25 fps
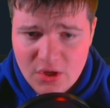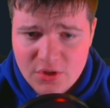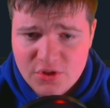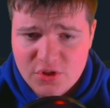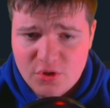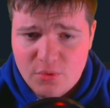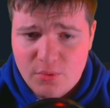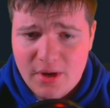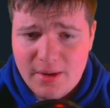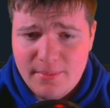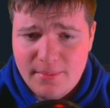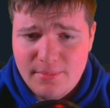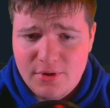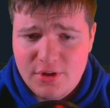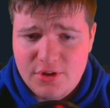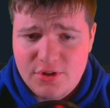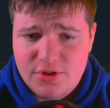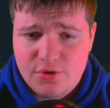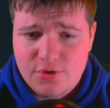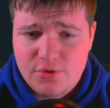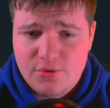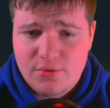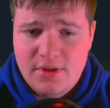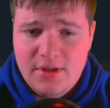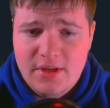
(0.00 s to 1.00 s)
So what I'm going to
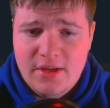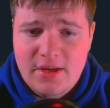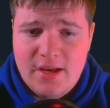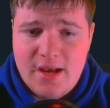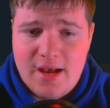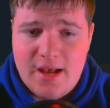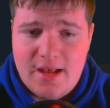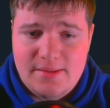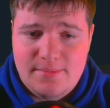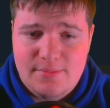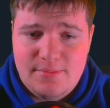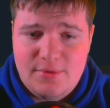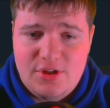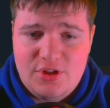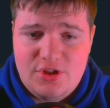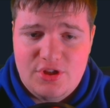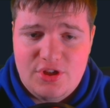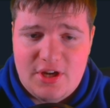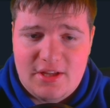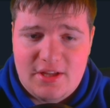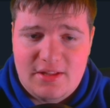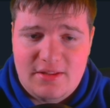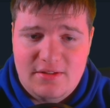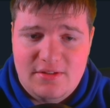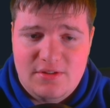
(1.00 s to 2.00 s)
do is I'm going to
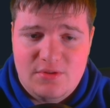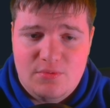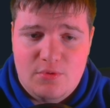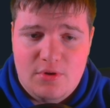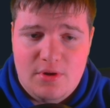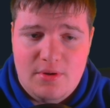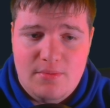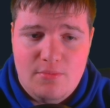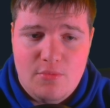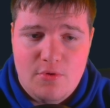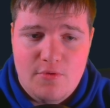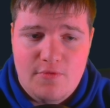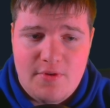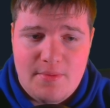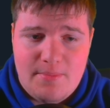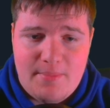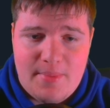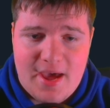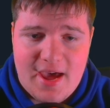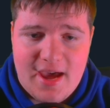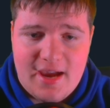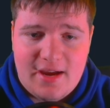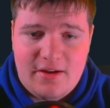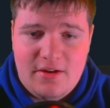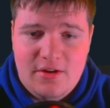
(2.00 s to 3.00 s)
check this one, move it
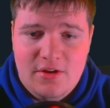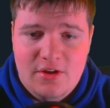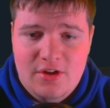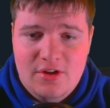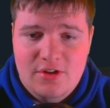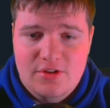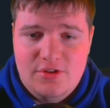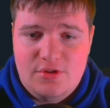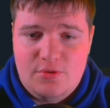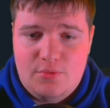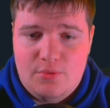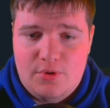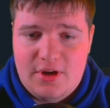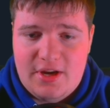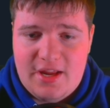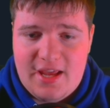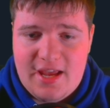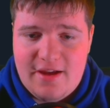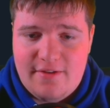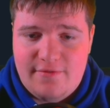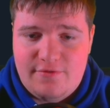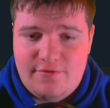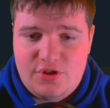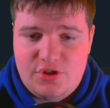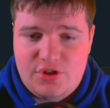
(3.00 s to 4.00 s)
back. So we're going to
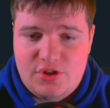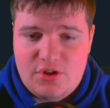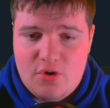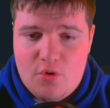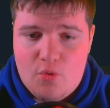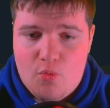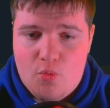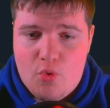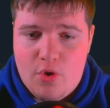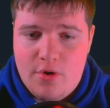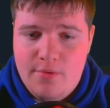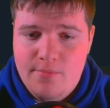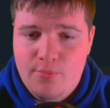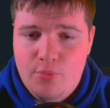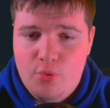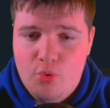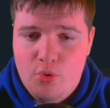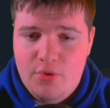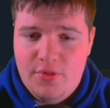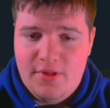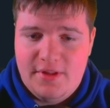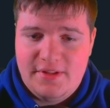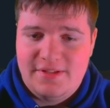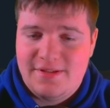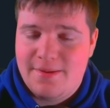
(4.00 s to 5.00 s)
have just one
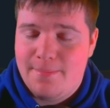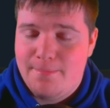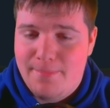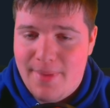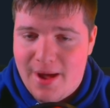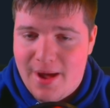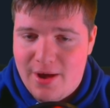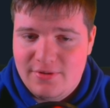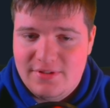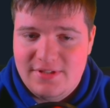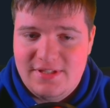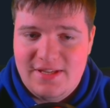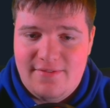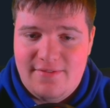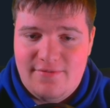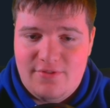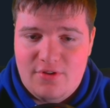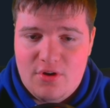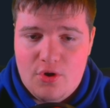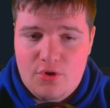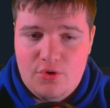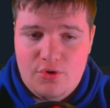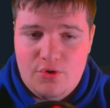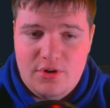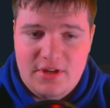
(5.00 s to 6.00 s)
pool that's about
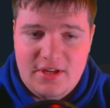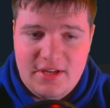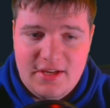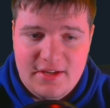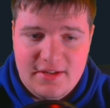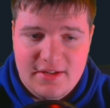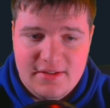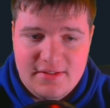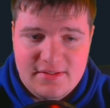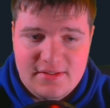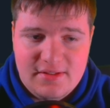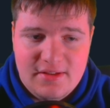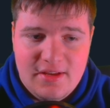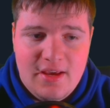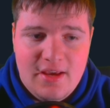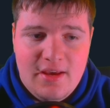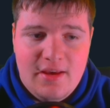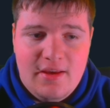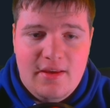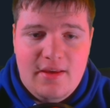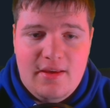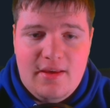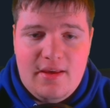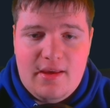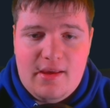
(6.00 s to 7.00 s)
700 gigs.
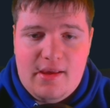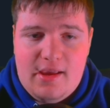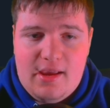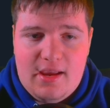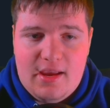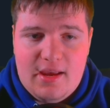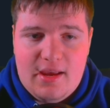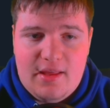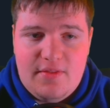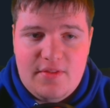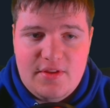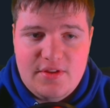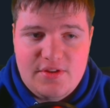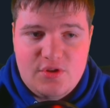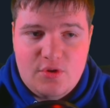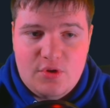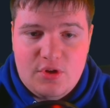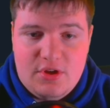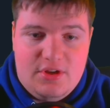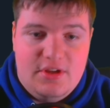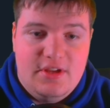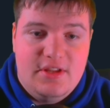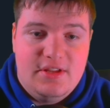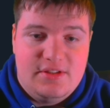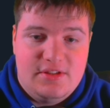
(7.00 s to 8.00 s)
And this
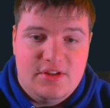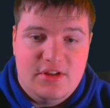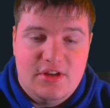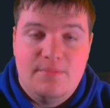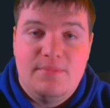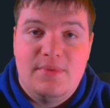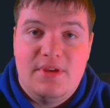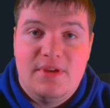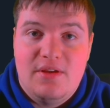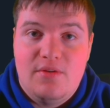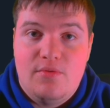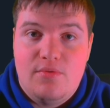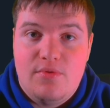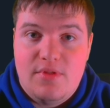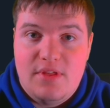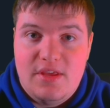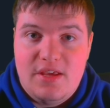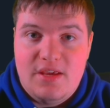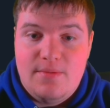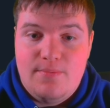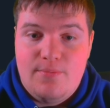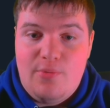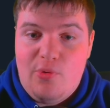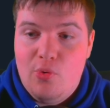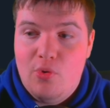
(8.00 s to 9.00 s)
is going to be
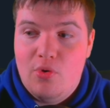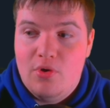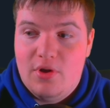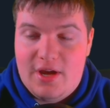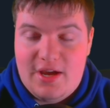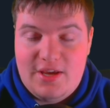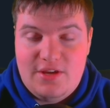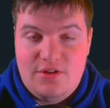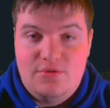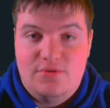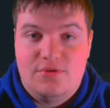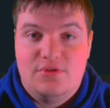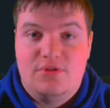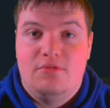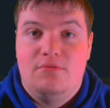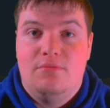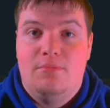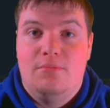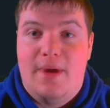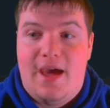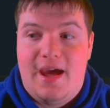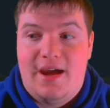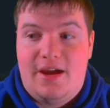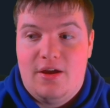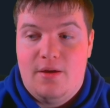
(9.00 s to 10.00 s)
the pool I use to
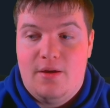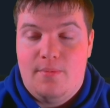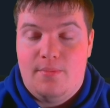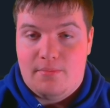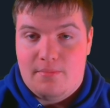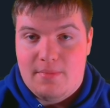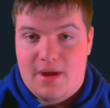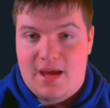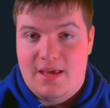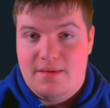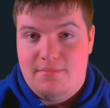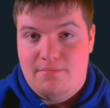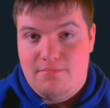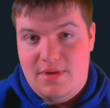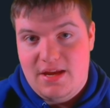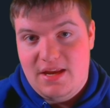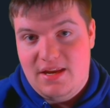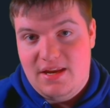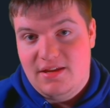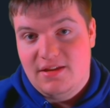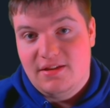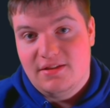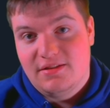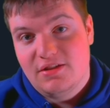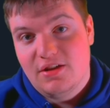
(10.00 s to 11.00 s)
back up my
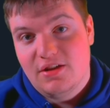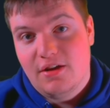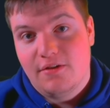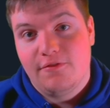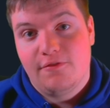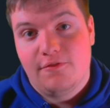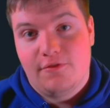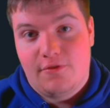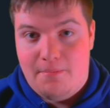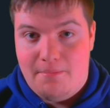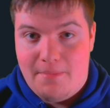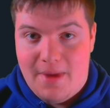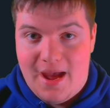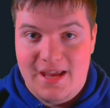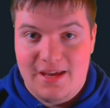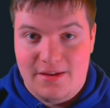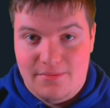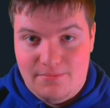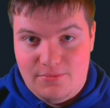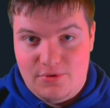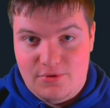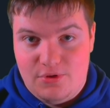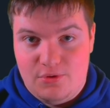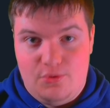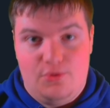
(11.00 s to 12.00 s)
media stuff from my
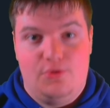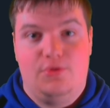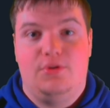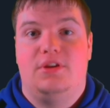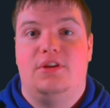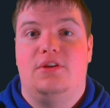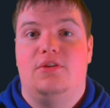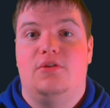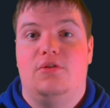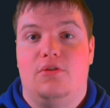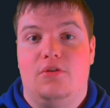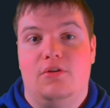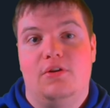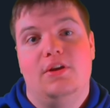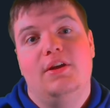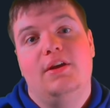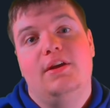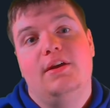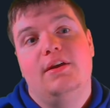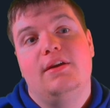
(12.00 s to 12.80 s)
computer here.